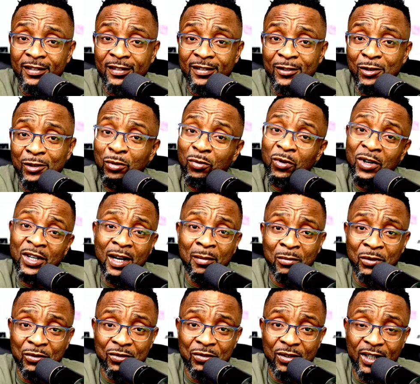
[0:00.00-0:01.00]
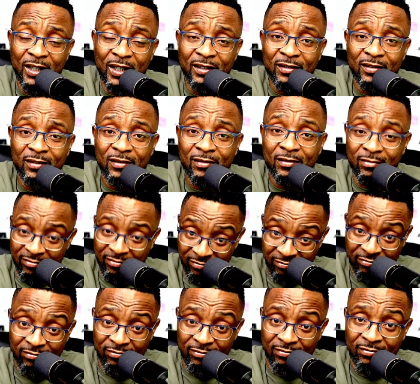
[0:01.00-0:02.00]
to what happened today.
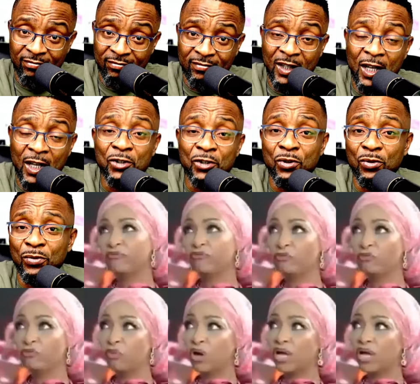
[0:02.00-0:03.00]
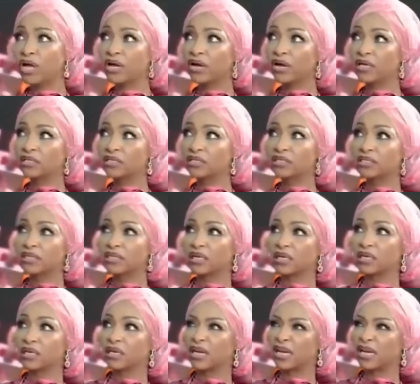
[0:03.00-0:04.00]
Let's go. Before I
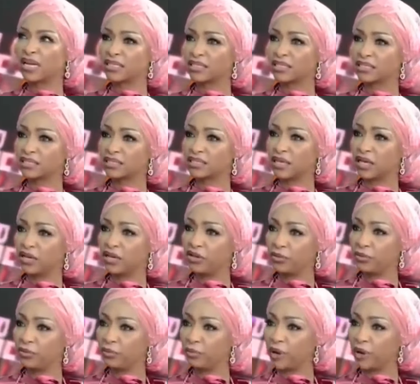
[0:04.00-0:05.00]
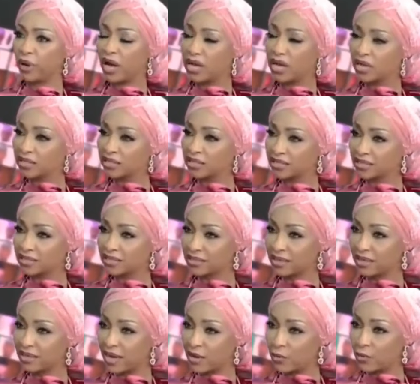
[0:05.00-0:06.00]
answer, because you
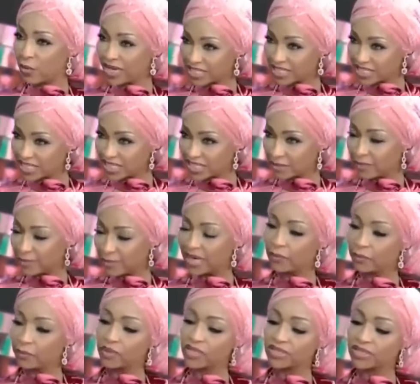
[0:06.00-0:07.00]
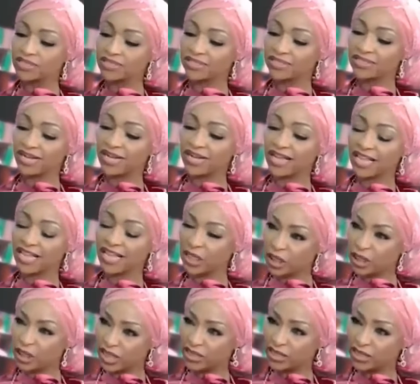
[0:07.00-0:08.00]
asked a question, but it was, I
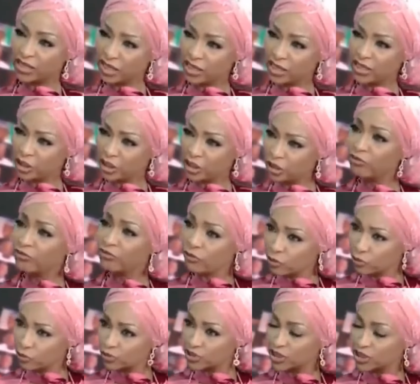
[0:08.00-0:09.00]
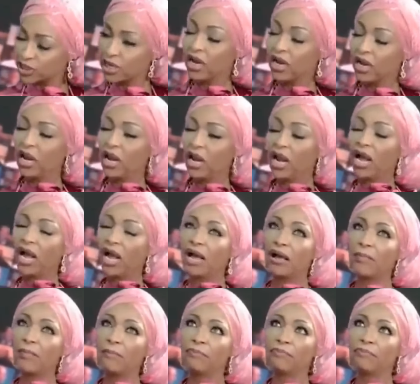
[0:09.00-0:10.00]
think, that twofold.
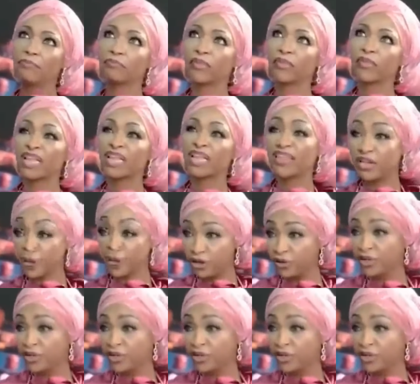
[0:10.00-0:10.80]
The